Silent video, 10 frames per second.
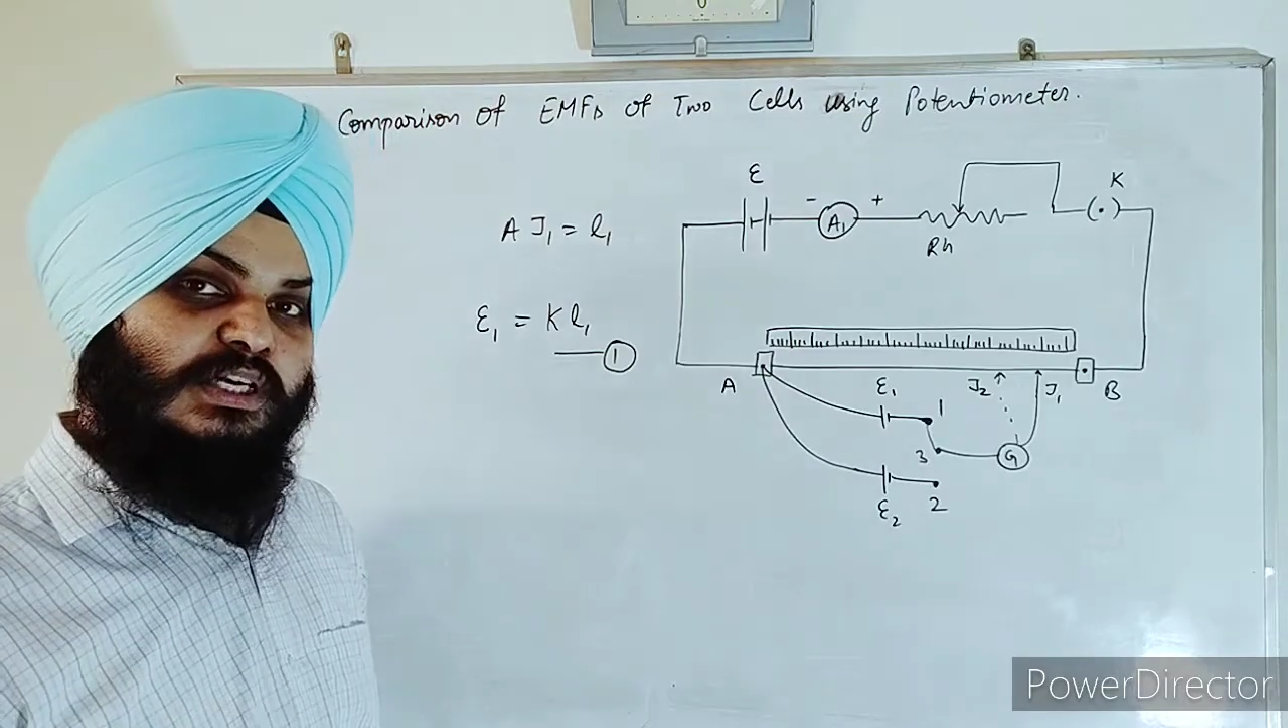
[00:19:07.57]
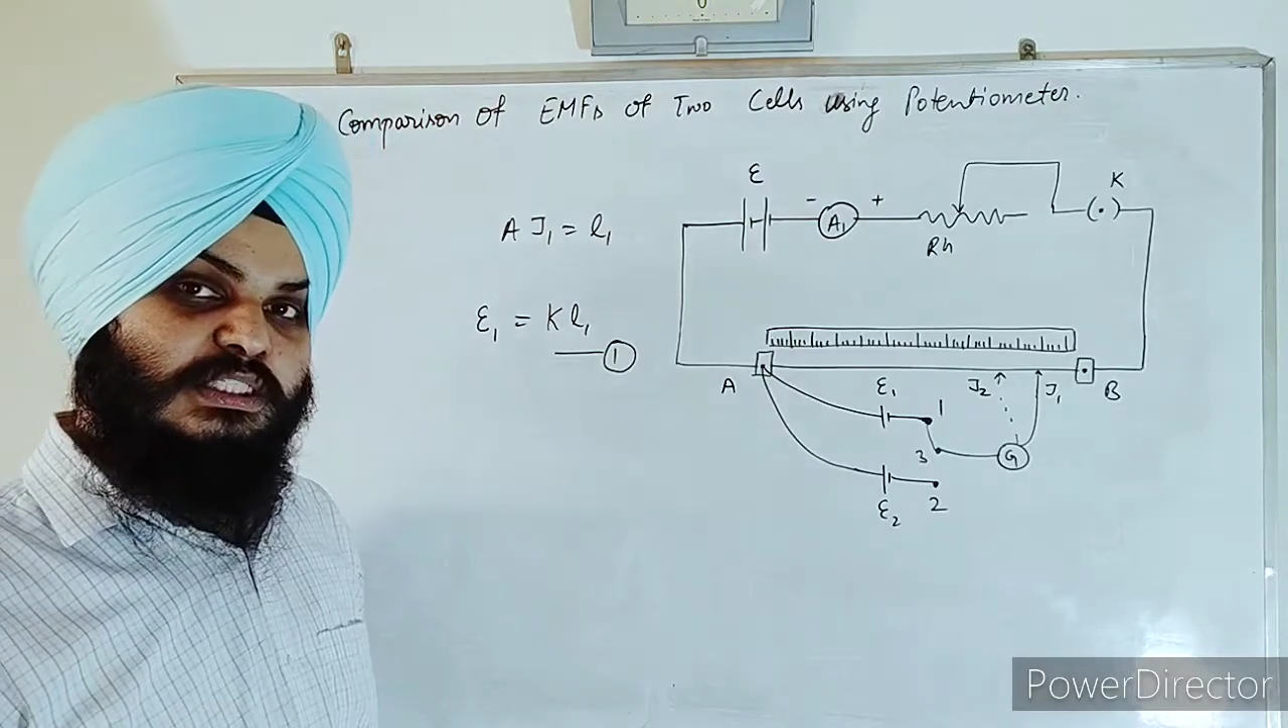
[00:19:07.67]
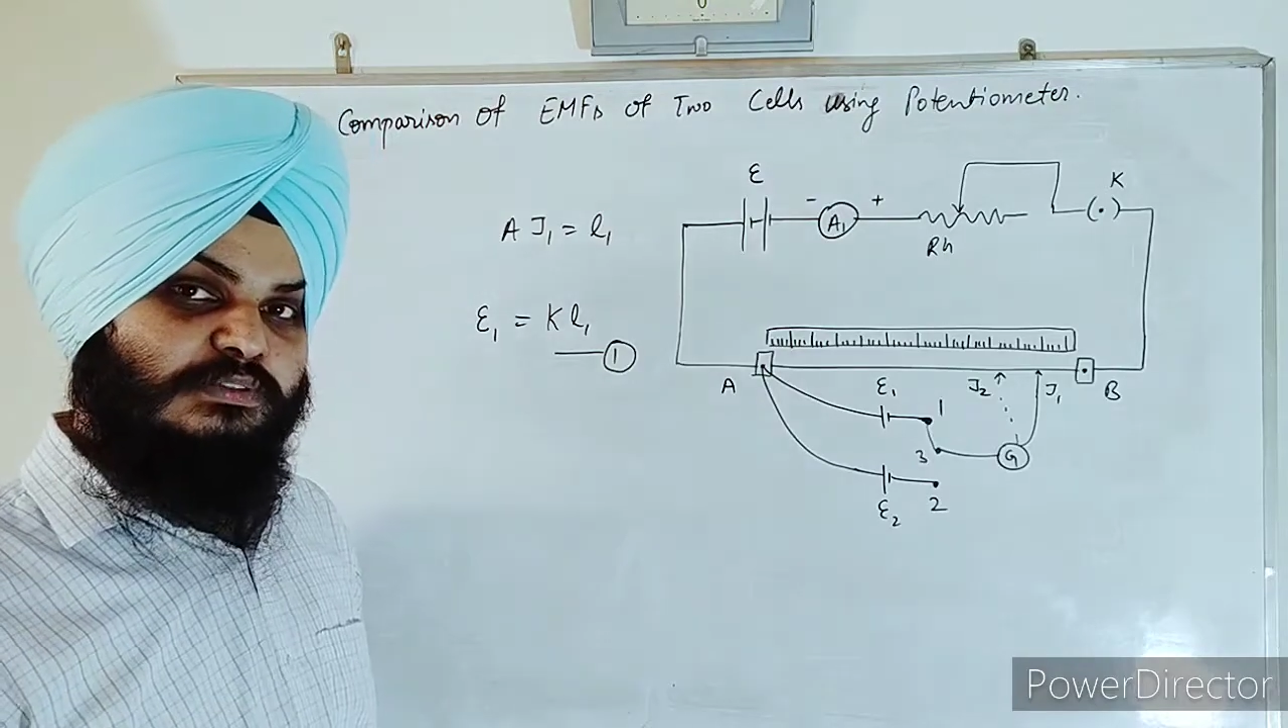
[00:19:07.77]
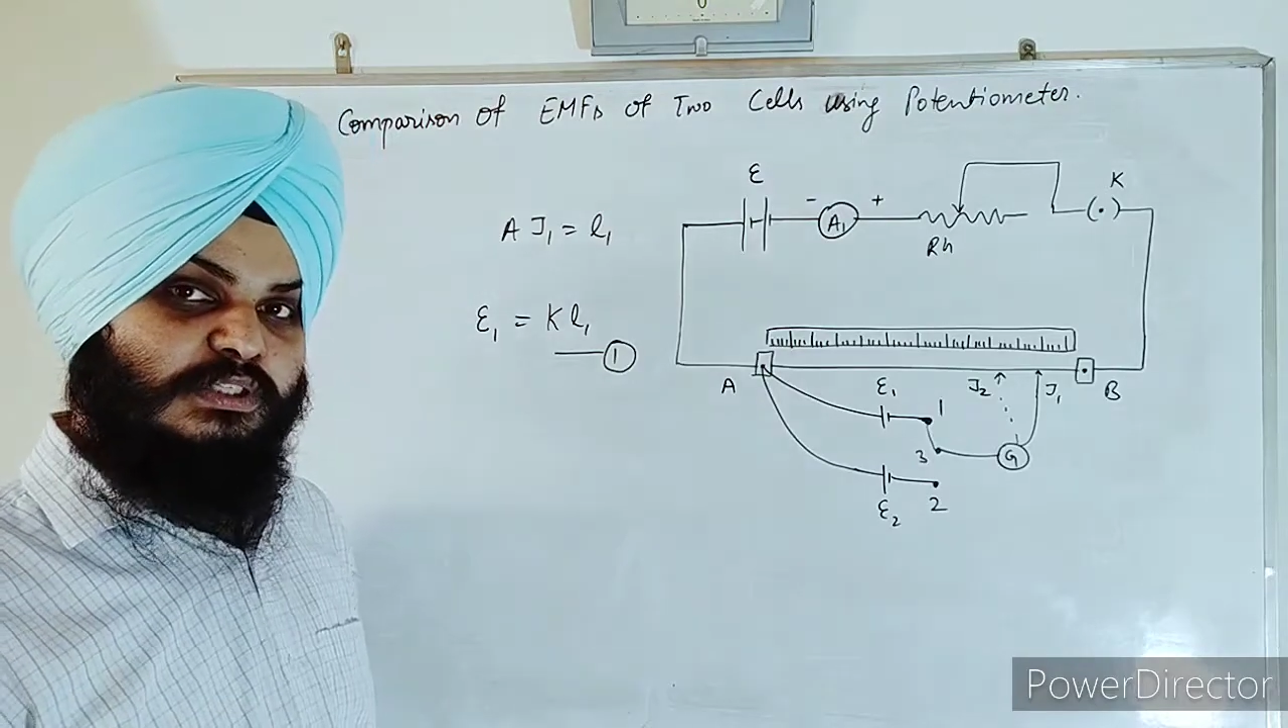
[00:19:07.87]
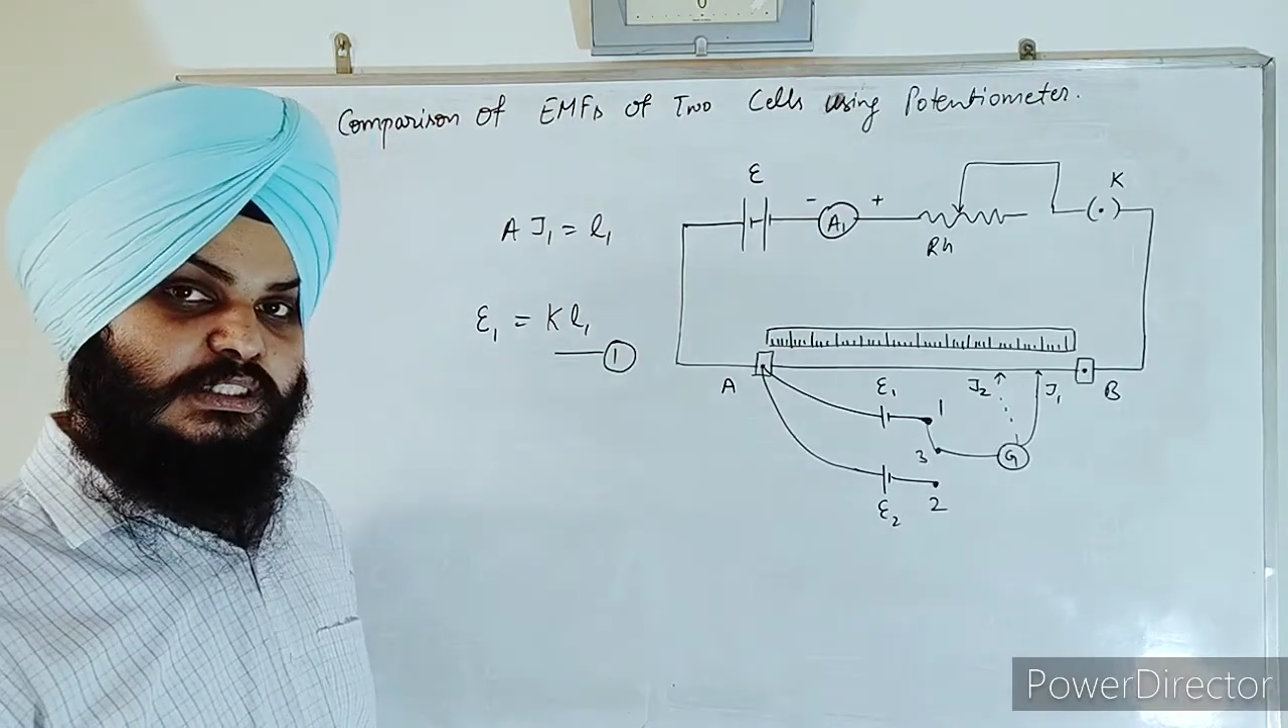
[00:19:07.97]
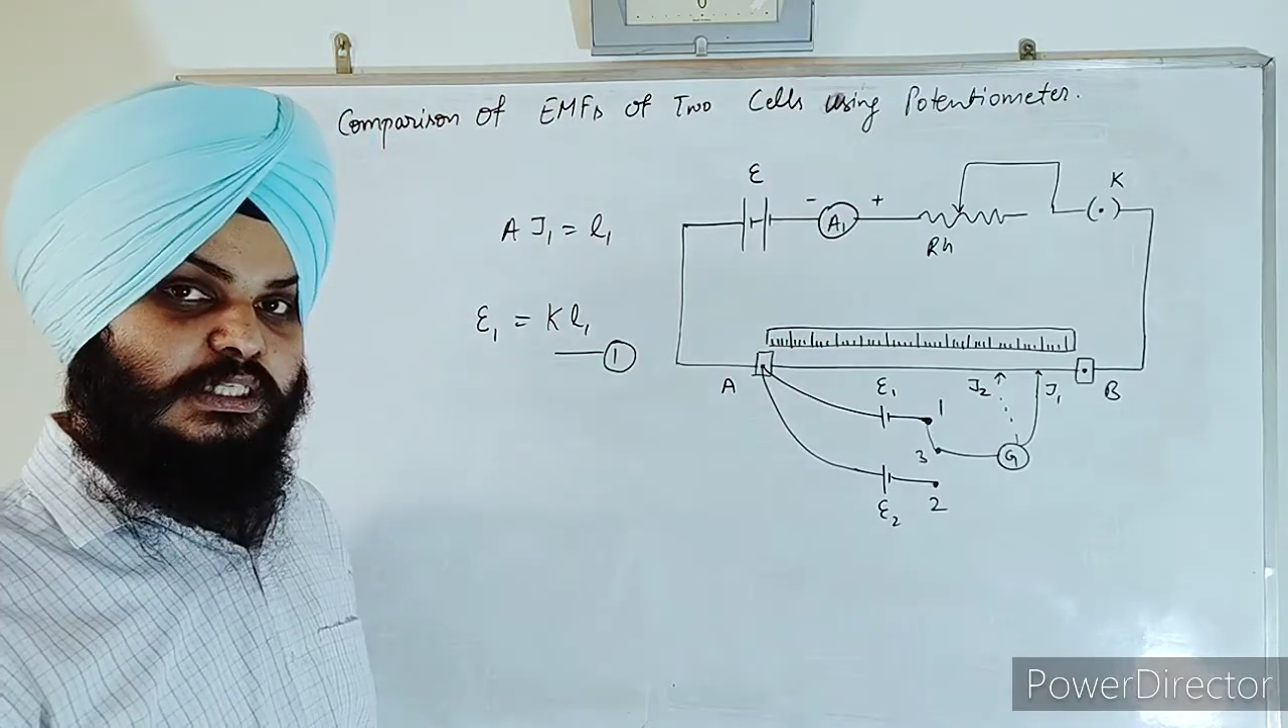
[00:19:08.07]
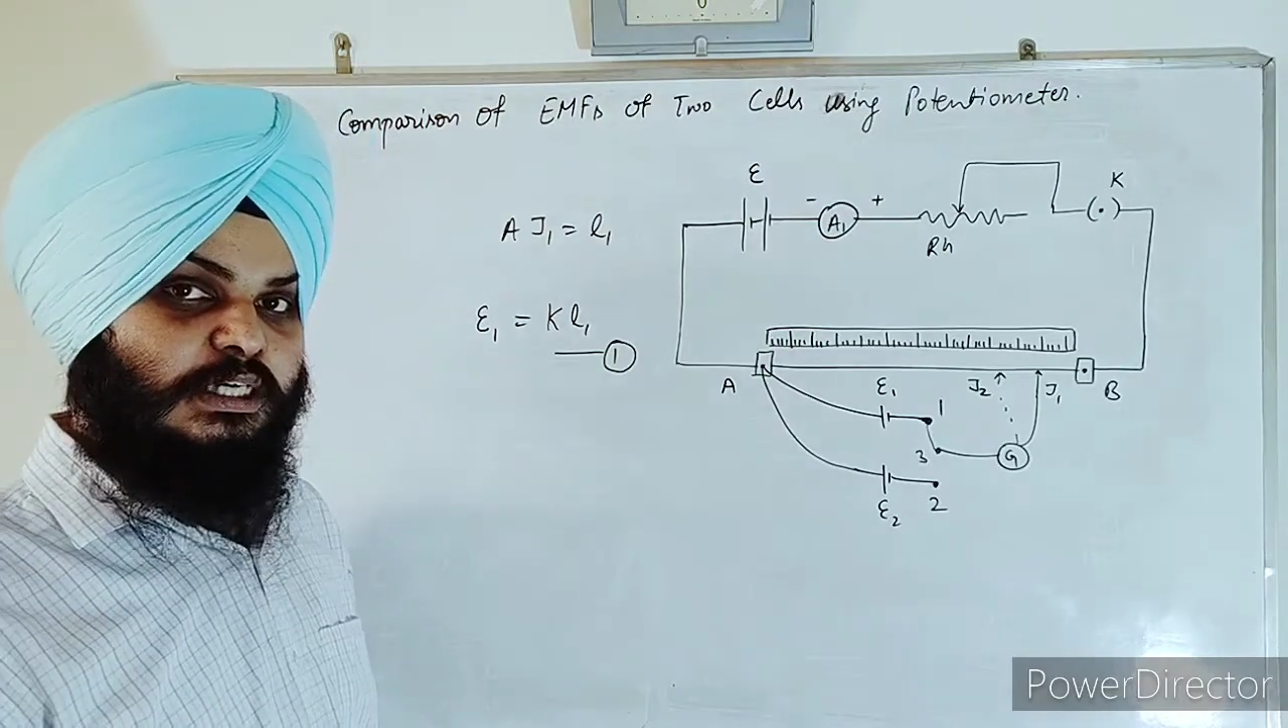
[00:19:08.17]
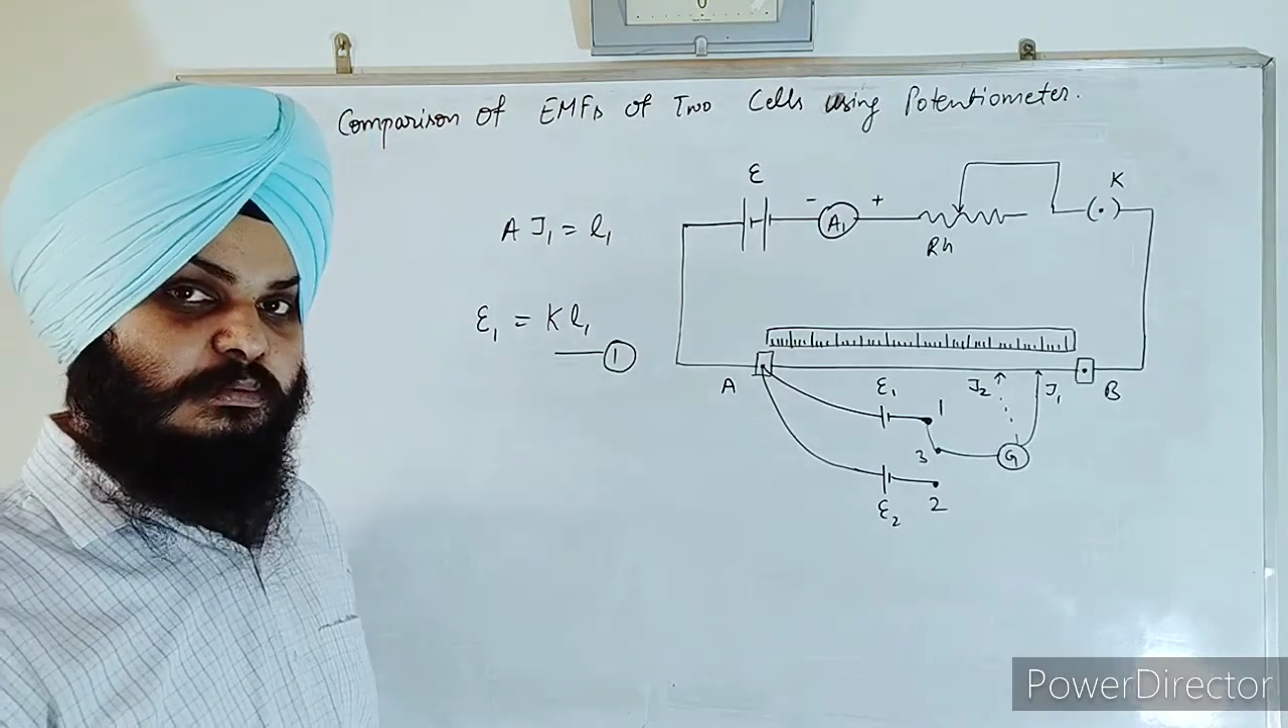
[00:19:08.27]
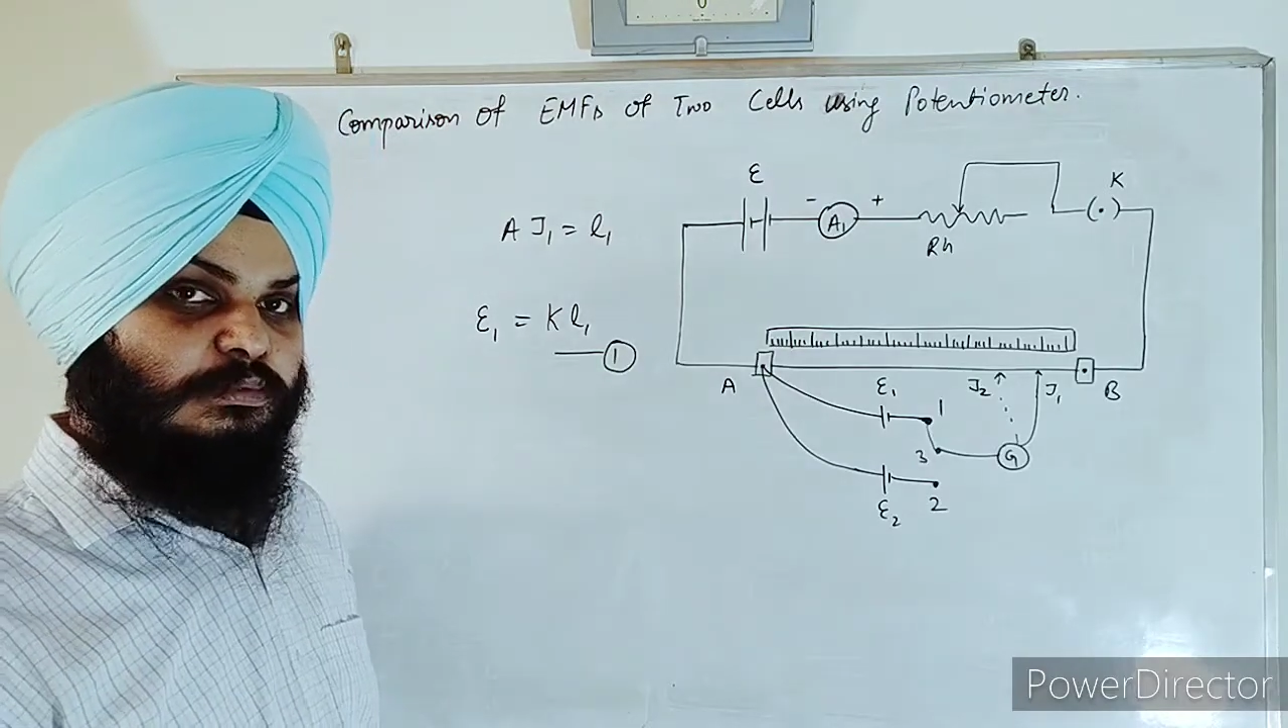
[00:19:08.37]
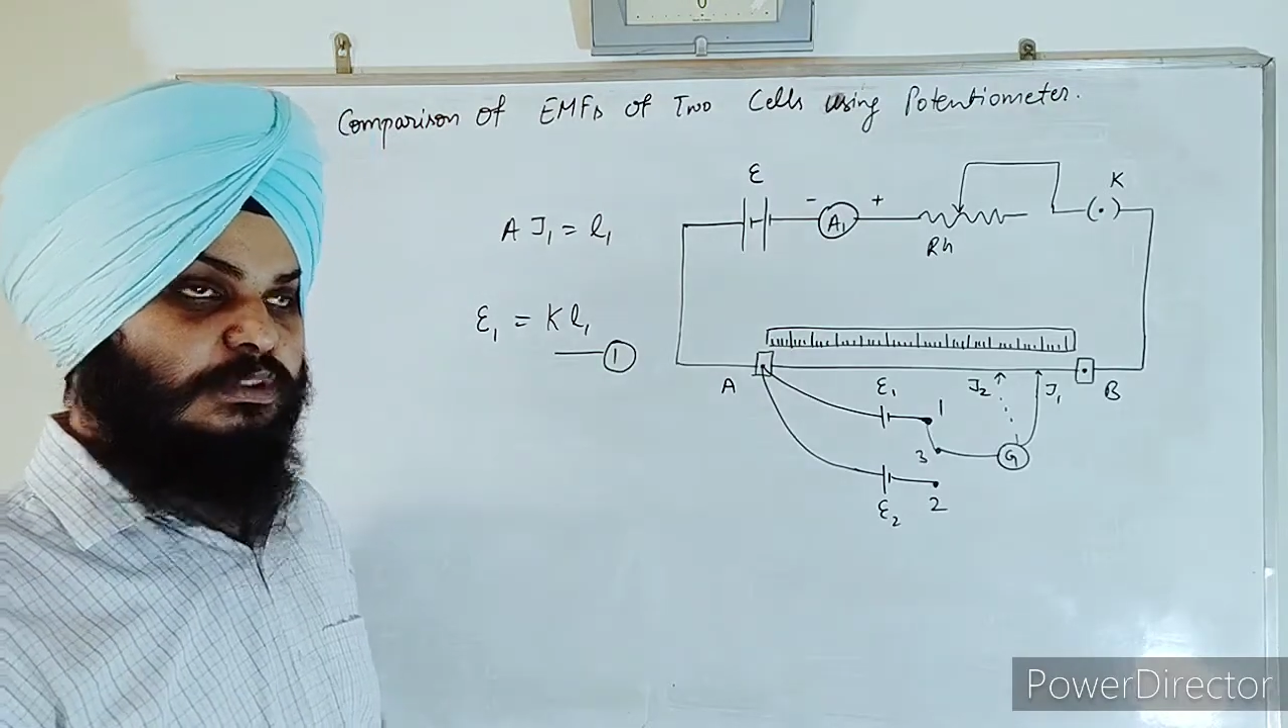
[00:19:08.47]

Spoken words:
which comes